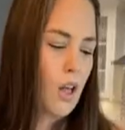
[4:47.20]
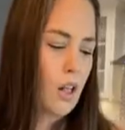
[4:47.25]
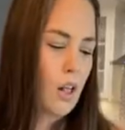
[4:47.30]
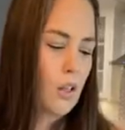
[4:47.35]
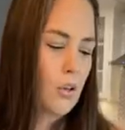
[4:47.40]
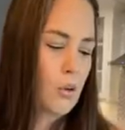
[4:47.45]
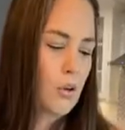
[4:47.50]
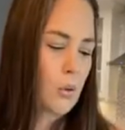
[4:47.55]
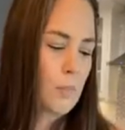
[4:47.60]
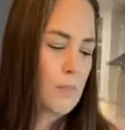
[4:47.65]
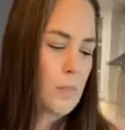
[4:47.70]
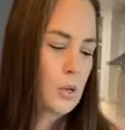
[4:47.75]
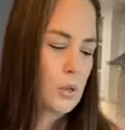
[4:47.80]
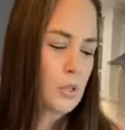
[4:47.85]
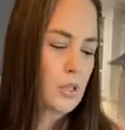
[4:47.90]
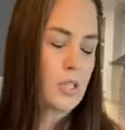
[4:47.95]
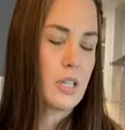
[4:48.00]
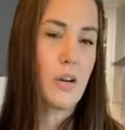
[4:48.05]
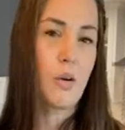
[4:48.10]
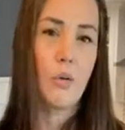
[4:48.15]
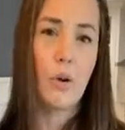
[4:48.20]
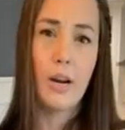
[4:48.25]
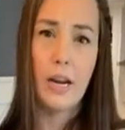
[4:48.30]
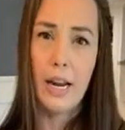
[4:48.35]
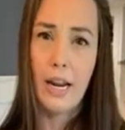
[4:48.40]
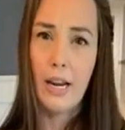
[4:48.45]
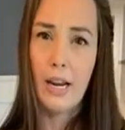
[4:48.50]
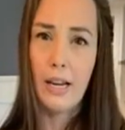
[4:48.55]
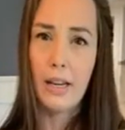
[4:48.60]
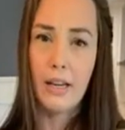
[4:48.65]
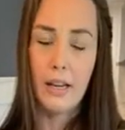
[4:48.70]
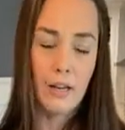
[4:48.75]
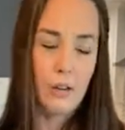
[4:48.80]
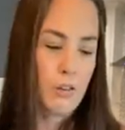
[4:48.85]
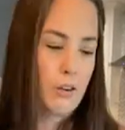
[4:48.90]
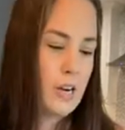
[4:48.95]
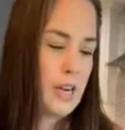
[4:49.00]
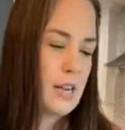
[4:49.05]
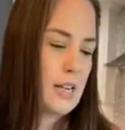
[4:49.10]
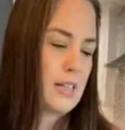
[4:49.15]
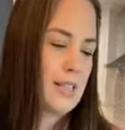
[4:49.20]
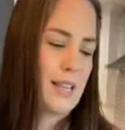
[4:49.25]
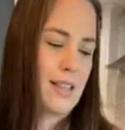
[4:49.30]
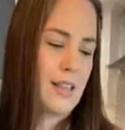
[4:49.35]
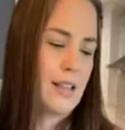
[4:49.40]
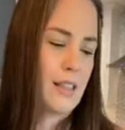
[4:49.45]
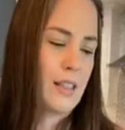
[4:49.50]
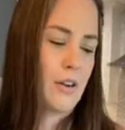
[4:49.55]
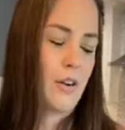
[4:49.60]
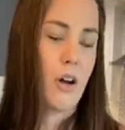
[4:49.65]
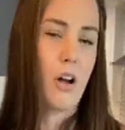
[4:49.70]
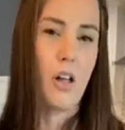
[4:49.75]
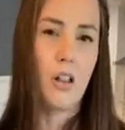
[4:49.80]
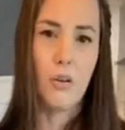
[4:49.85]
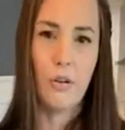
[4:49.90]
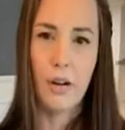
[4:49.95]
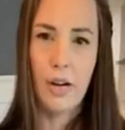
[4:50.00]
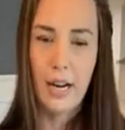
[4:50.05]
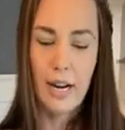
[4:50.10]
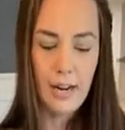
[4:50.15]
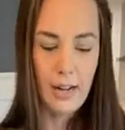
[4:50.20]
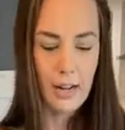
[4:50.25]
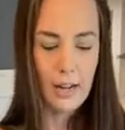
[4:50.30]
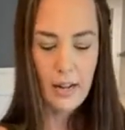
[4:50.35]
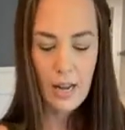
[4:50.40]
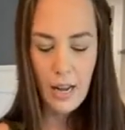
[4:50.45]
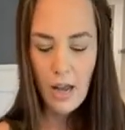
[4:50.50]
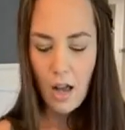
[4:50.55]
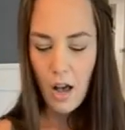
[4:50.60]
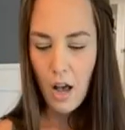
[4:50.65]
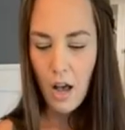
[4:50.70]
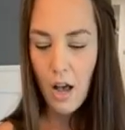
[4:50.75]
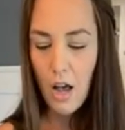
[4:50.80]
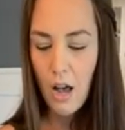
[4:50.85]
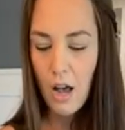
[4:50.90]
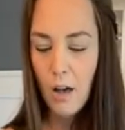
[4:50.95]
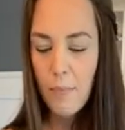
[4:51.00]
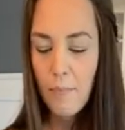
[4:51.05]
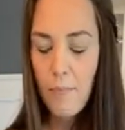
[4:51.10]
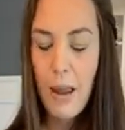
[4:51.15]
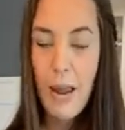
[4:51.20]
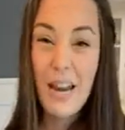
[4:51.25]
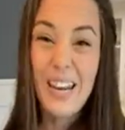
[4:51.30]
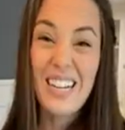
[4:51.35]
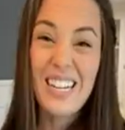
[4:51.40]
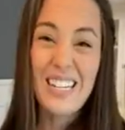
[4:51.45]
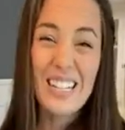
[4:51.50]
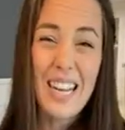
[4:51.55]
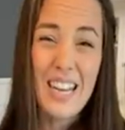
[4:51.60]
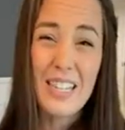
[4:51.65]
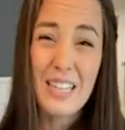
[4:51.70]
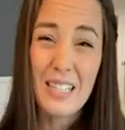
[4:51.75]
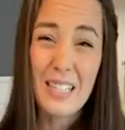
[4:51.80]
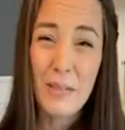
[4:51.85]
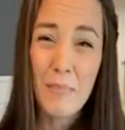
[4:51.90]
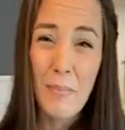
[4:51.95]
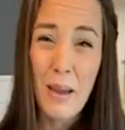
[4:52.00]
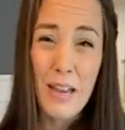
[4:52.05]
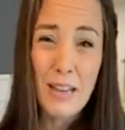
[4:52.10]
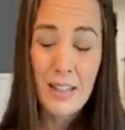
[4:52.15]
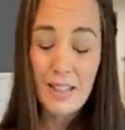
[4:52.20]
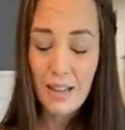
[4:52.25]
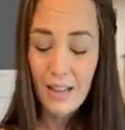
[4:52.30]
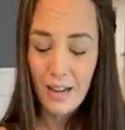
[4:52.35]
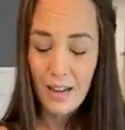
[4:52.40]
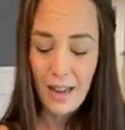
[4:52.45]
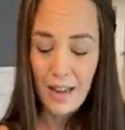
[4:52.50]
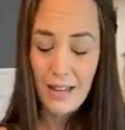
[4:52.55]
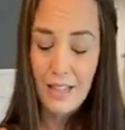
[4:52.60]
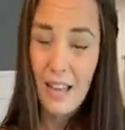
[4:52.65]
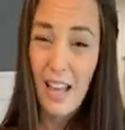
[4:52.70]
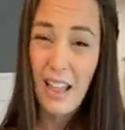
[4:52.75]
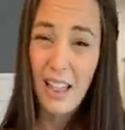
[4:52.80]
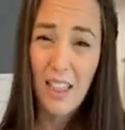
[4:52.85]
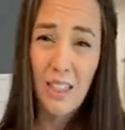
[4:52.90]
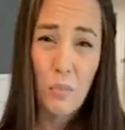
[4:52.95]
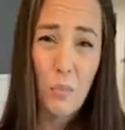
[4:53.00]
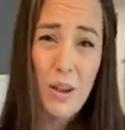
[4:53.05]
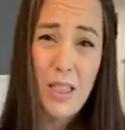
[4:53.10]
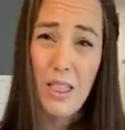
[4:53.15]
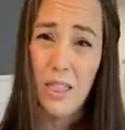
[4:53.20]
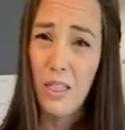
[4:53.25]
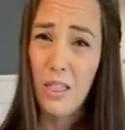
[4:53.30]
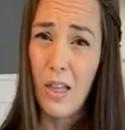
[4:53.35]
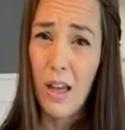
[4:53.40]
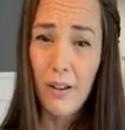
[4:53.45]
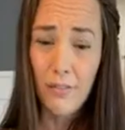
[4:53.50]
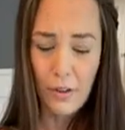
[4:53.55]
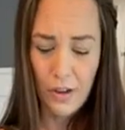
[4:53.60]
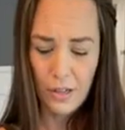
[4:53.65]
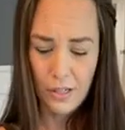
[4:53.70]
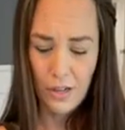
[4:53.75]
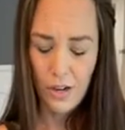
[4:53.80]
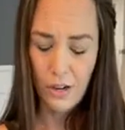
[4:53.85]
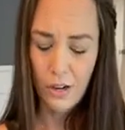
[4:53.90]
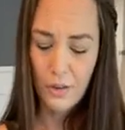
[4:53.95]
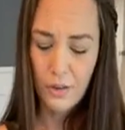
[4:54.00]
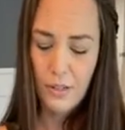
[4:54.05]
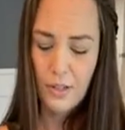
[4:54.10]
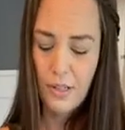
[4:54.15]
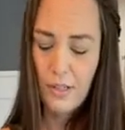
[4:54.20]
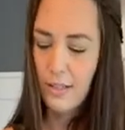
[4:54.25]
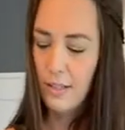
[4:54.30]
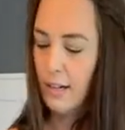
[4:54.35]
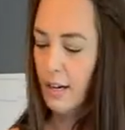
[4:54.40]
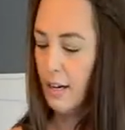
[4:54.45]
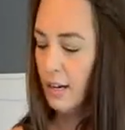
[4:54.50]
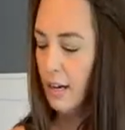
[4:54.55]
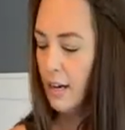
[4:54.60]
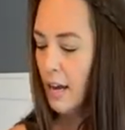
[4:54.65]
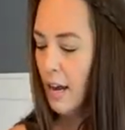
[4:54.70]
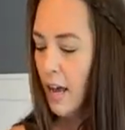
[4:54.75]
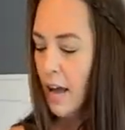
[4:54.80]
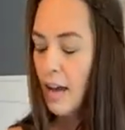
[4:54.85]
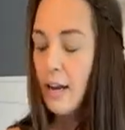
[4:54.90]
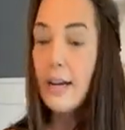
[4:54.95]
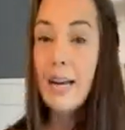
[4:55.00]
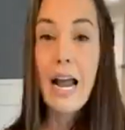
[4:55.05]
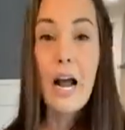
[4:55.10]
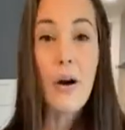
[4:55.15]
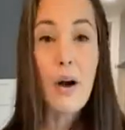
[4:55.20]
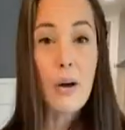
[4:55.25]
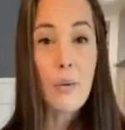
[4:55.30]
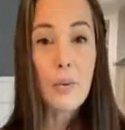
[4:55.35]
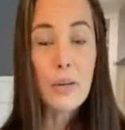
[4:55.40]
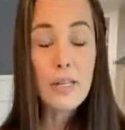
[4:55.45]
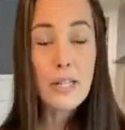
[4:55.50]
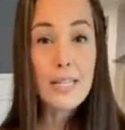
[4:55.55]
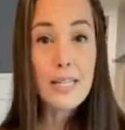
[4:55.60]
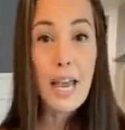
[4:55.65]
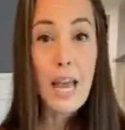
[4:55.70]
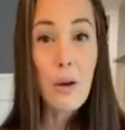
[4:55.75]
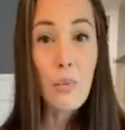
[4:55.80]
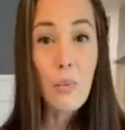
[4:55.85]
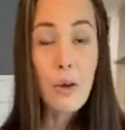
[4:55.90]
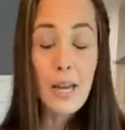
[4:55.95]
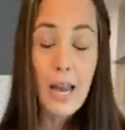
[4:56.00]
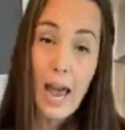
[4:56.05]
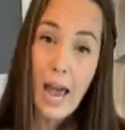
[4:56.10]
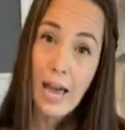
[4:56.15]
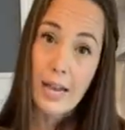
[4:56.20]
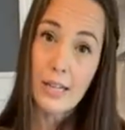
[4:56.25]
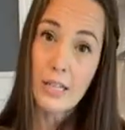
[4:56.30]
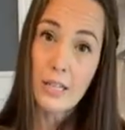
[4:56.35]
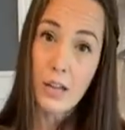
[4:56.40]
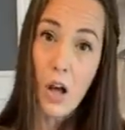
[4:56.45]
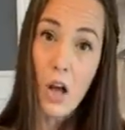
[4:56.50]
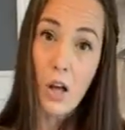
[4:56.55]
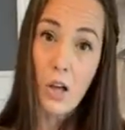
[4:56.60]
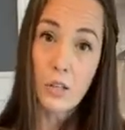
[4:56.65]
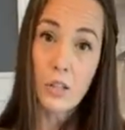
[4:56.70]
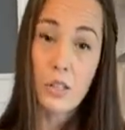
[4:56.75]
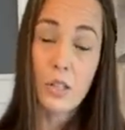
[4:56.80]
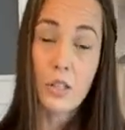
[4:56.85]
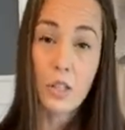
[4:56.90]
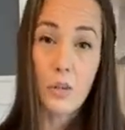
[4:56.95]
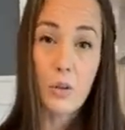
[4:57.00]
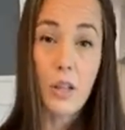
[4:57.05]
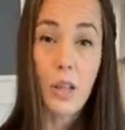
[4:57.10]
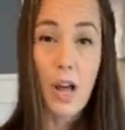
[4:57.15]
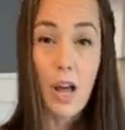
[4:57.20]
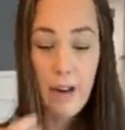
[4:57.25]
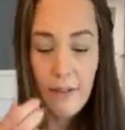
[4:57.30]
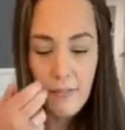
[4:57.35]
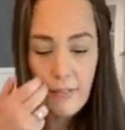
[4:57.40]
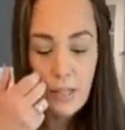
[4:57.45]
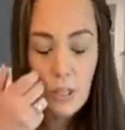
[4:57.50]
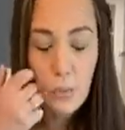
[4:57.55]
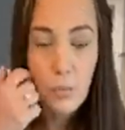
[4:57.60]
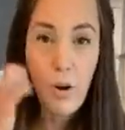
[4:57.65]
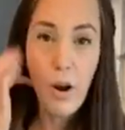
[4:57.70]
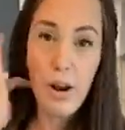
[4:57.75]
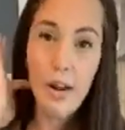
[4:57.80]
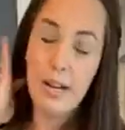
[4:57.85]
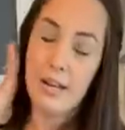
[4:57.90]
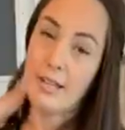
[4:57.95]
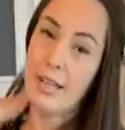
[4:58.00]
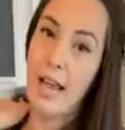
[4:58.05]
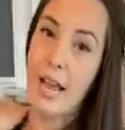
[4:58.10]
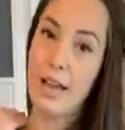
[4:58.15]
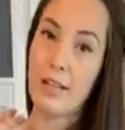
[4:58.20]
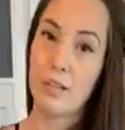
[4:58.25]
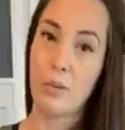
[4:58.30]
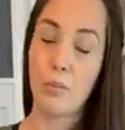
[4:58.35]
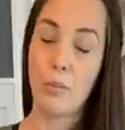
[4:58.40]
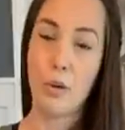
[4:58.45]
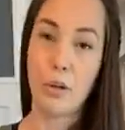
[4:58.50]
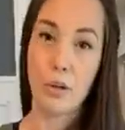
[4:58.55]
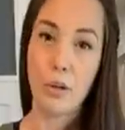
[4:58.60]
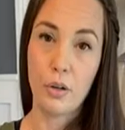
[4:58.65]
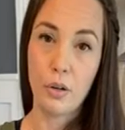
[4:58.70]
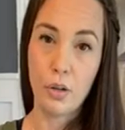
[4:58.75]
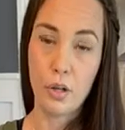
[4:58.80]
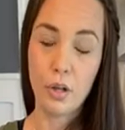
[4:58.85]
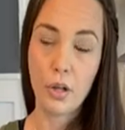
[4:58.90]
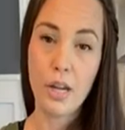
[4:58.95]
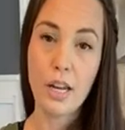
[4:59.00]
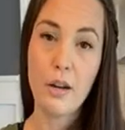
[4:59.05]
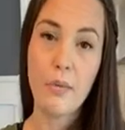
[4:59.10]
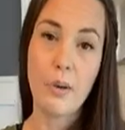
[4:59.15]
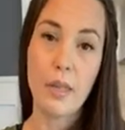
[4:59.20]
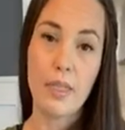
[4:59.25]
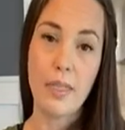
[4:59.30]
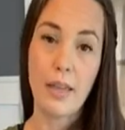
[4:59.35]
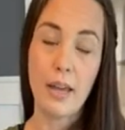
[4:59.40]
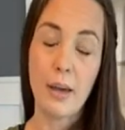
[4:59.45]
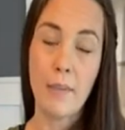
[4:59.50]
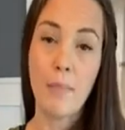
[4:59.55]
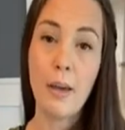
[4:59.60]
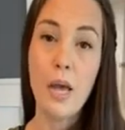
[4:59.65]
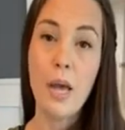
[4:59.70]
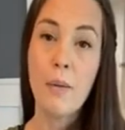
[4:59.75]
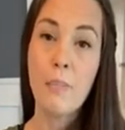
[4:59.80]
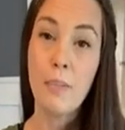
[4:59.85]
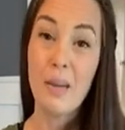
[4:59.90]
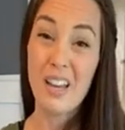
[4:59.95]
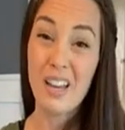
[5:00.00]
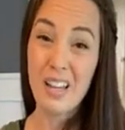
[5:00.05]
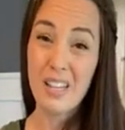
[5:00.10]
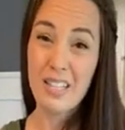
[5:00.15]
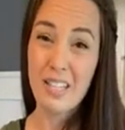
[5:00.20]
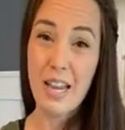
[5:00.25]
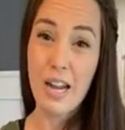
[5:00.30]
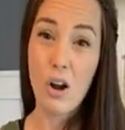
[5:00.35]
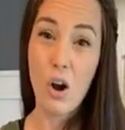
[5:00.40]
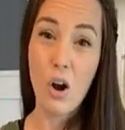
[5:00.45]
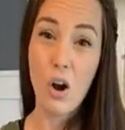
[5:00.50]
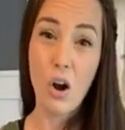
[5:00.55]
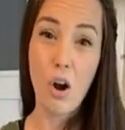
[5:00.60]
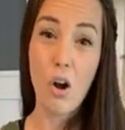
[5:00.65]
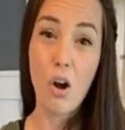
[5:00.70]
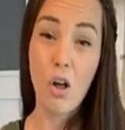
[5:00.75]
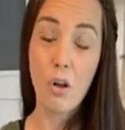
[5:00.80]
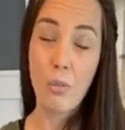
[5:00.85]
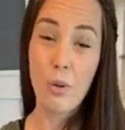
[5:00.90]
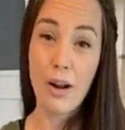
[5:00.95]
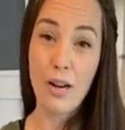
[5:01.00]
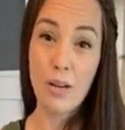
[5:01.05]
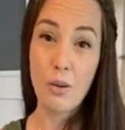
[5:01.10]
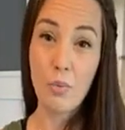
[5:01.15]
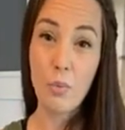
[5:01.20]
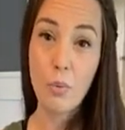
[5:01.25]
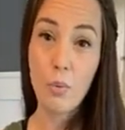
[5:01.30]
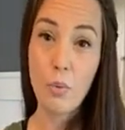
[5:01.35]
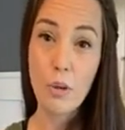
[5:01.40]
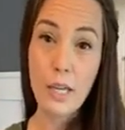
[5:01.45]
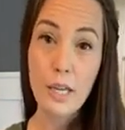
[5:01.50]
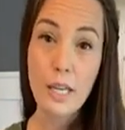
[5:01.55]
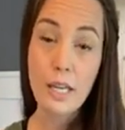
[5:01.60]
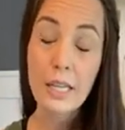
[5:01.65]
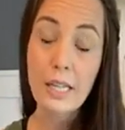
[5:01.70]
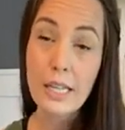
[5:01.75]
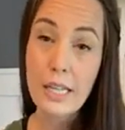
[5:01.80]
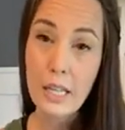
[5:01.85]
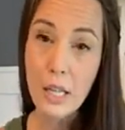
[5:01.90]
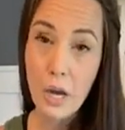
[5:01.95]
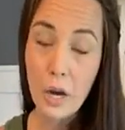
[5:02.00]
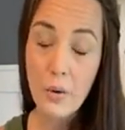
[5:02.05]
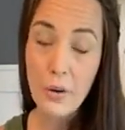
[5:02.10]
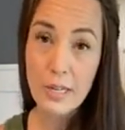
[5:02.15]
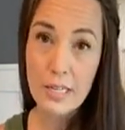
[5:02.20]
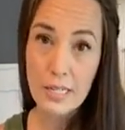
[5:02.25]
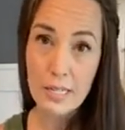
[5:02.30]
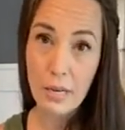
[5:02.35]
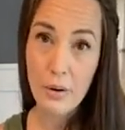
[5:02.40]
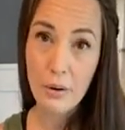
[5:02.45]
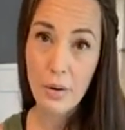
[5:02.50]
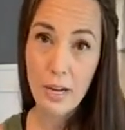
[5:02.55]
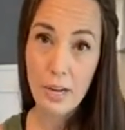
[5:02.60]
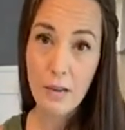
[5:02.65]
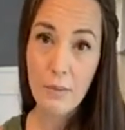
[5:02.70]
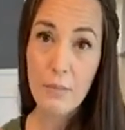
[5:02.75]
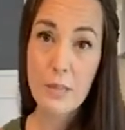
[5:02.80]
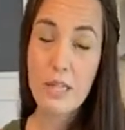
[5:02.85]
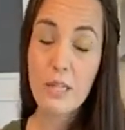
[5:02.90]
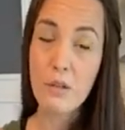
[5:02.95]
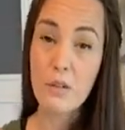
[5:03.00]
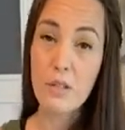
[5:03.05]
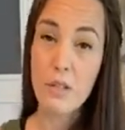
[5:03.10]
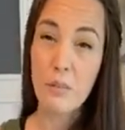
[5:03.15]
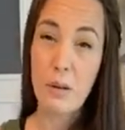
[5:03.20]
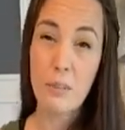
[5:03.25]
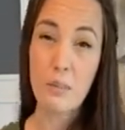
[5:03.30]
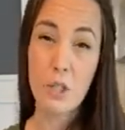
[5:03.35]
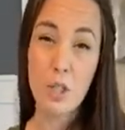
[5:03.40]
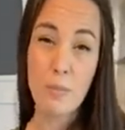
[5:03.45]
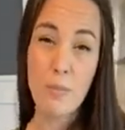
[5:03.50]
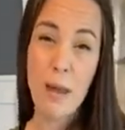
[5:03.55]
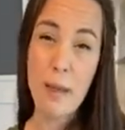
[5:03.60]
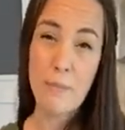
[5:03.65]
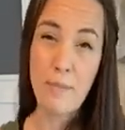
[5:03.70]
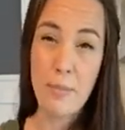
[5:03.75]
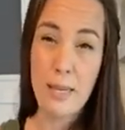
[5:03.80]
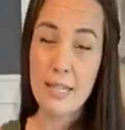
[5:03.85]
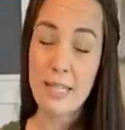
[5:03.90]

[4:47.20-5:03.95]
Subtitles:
or mostly organic ingredients. I think they're all organic. And it tastes amazing, guys. We love our taco seasoning. Now, I will say we add salt to a lot of these products as we're cooking with them because they are already really low in sodium, so sometimes you might miss